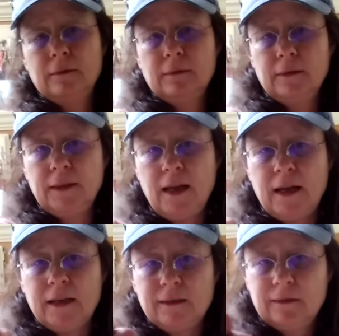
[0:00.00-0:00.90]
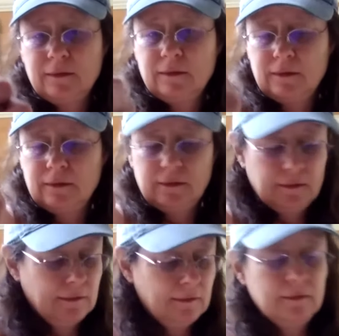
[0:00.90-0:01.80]
Look at that.
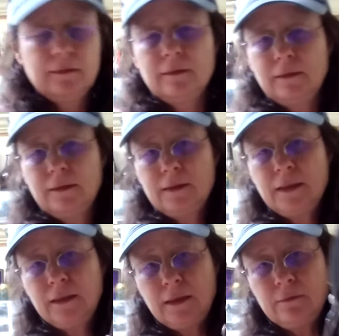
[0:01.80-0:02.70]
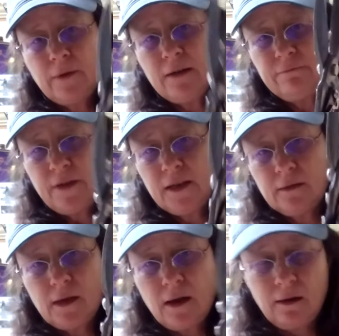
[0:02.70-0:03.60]
This thing did a right fine
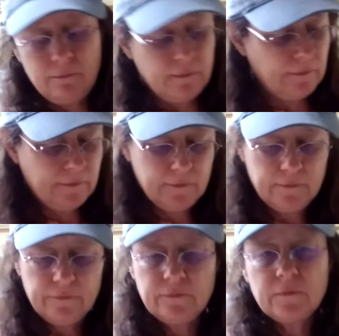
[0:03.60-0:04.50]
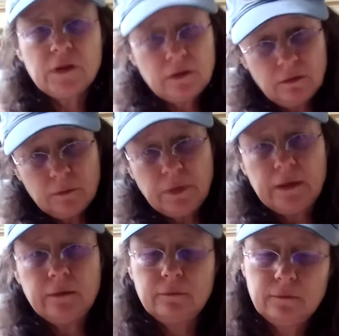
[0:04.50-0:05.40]
job. Took a
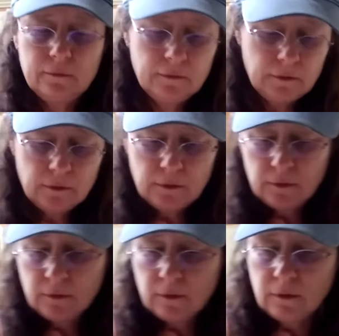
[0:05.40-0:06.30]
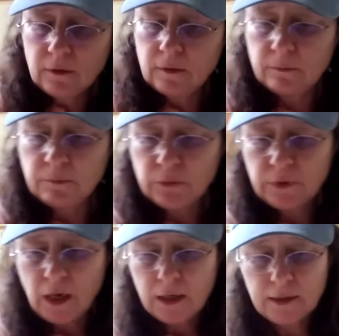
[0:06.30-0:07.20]
bit, but we
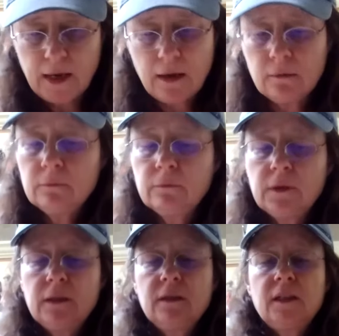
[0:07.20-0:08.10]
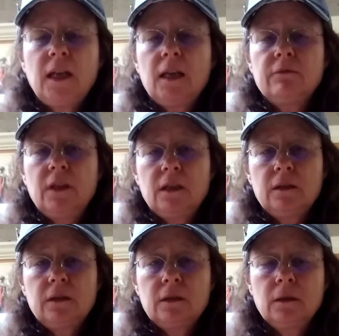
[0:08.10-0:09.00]
got it out. We're going to save
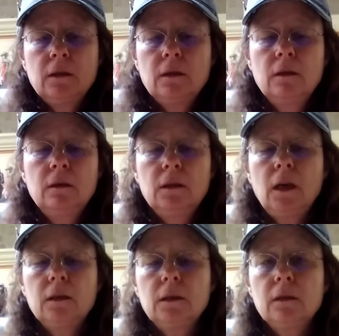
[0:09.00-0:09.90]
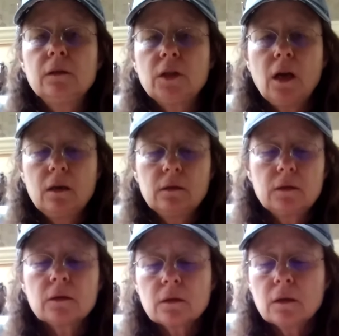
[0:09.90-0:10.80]
this, cut it into
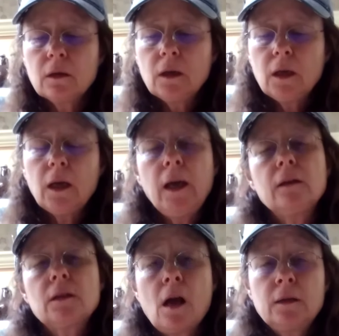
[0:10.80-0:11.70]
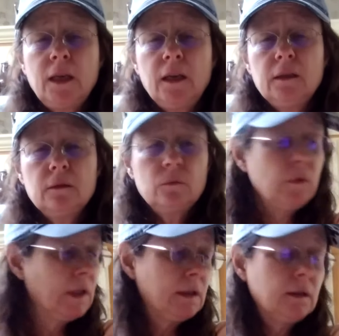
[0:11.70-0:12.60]
chunks, and saute it
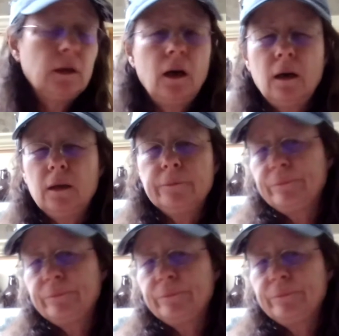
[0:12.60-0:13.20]
with a